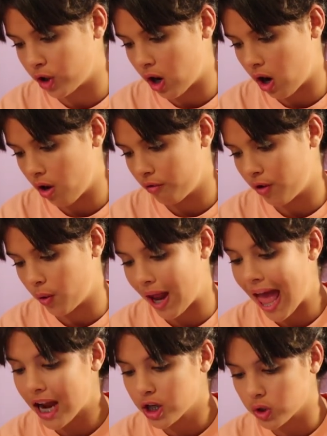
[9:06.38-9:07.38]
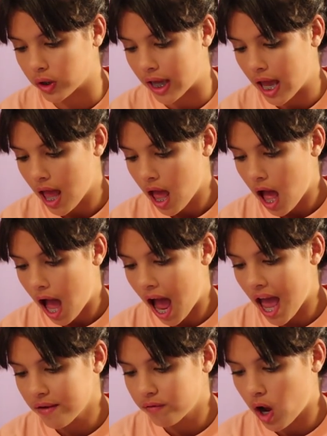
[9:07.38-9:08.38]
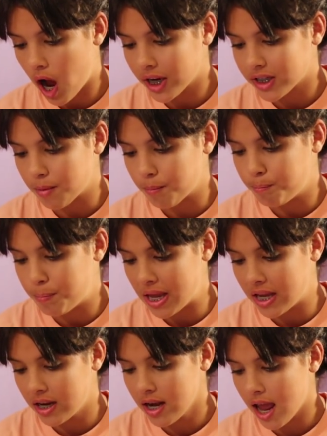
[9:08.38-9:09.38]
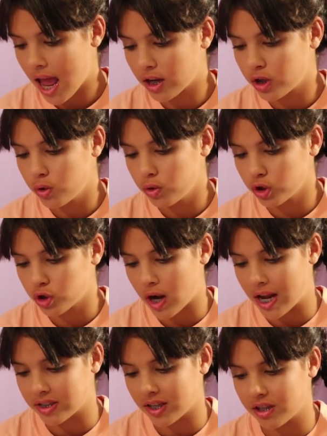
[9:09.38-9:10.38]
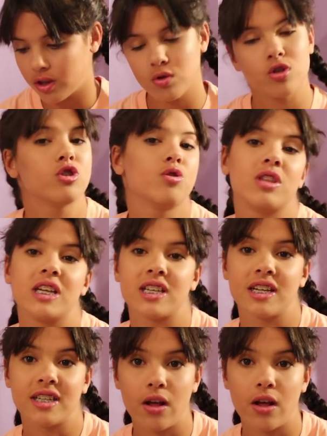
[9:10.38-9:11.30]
on your phone. Actually, I have got Been and Google Translate. Those are two things I